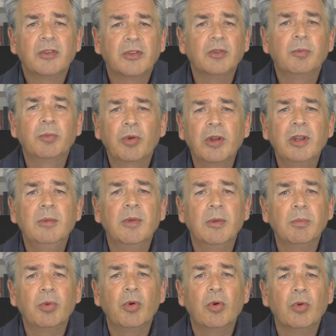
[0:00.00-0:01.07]
supreme
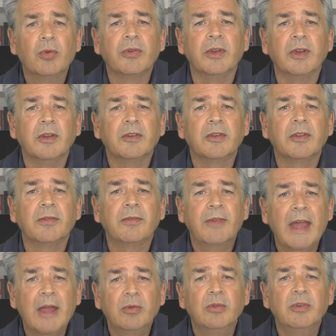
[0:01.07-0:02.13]
importance. The
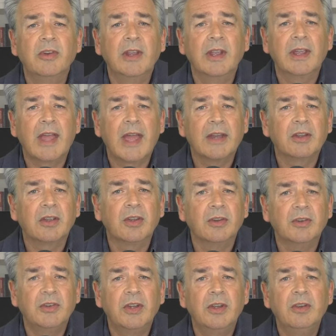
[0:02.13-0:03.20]
founding and
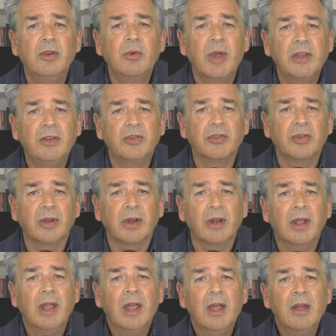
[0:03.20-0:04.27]

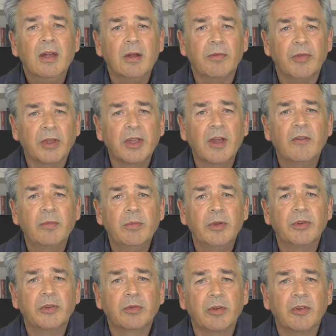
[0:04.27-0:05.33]
continuation of the
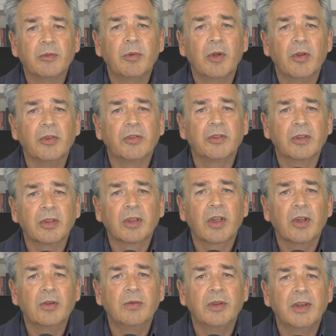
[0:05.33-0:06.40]
government's response to the
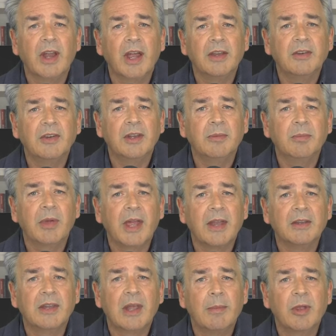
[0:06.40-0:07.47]
COVID-19
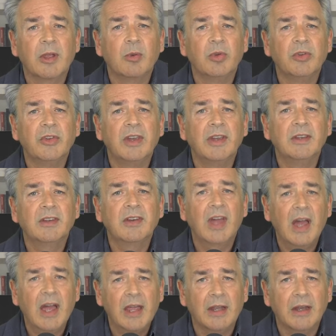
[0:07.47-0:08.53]
pandemic was
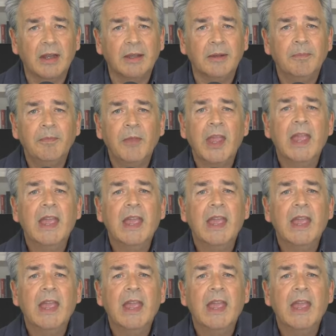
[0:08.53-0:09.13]
entirely